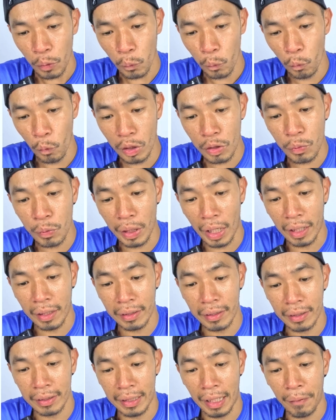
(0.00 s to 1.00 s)
once we
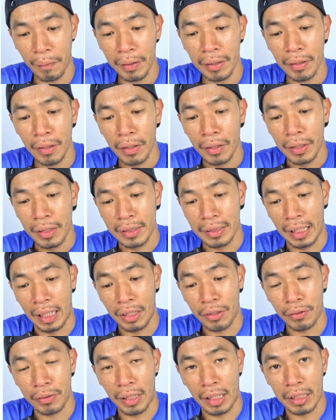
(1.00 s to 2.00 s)
enter that one,
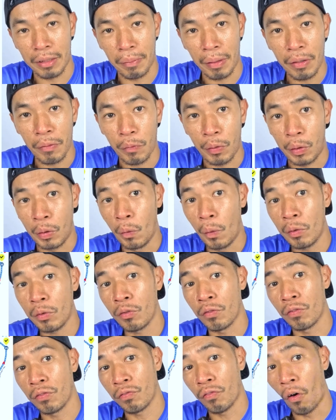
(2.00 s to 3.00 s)
Jalan Sultan Ismail, we're going
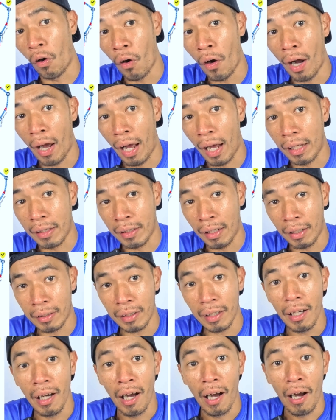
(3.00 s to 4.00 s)
to for
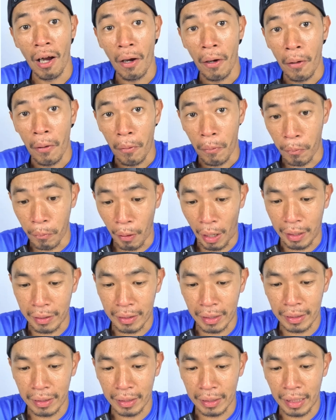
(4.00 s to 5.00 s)
another right
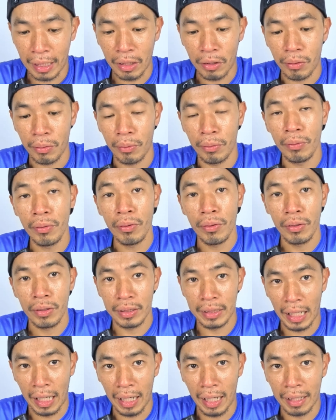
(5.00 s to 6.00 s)
turn again to
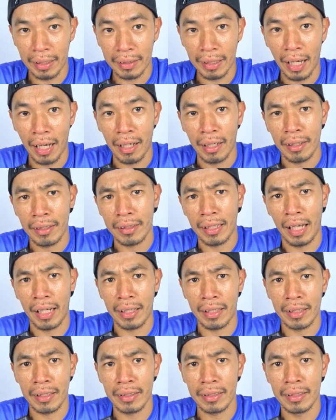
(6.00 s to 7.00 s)
Jalan Ta. That
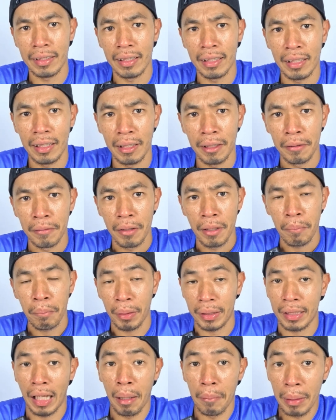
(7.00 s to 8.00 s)
is the
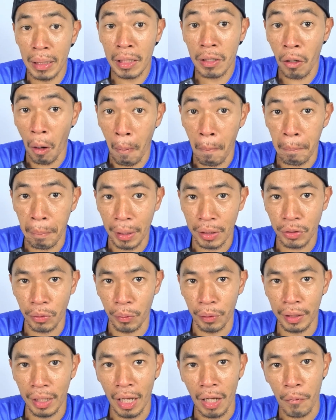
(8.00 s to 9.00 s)
Pertama complex
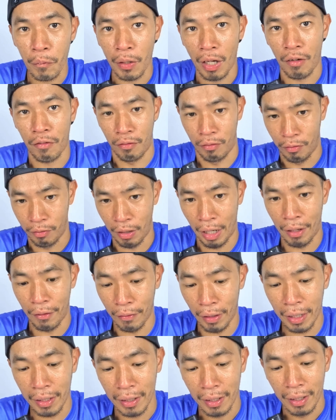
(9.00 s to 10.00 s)
over there. We have
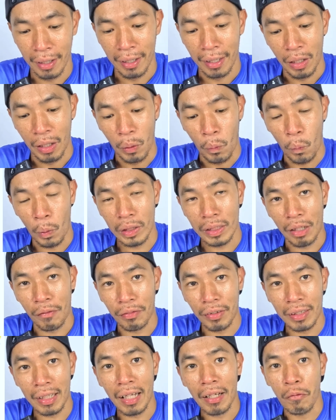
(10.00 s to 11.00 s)
right. Once
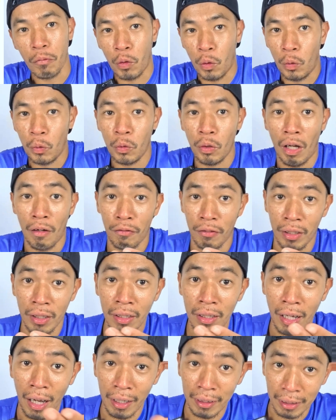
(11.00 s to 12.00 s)
after that, we're going to have
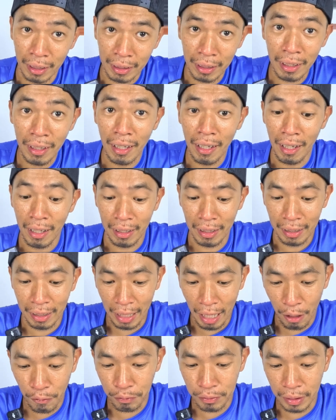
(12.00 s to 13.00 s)
another
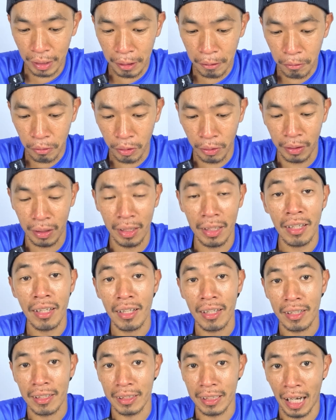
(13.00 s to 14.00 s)
left turn to the
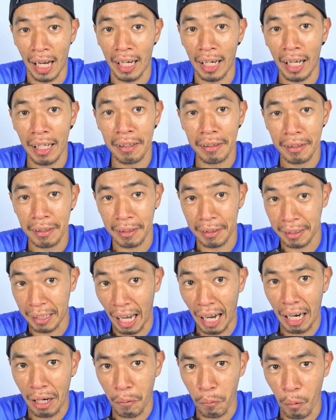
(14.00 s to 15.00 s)
Jalan
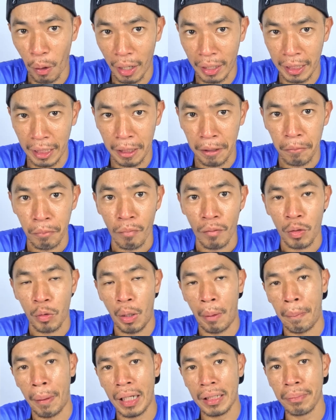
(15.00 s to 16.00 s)
Dang Wangi.
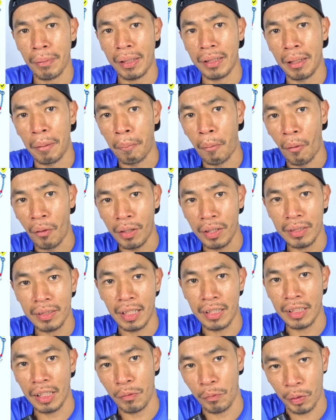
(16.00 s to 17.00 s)
You pass by the police
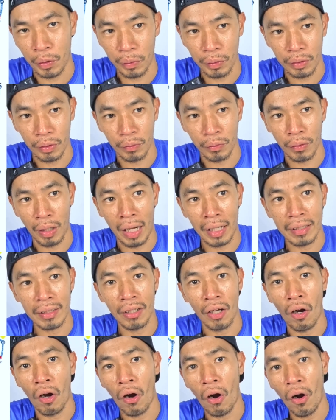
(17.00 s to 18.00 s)
station, we're going to
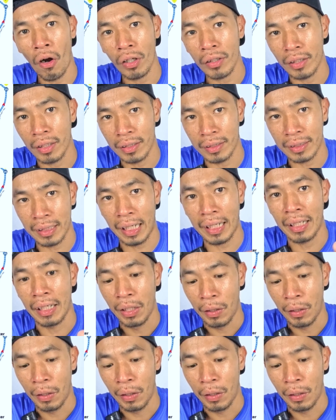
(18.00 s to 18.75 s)
run on the side.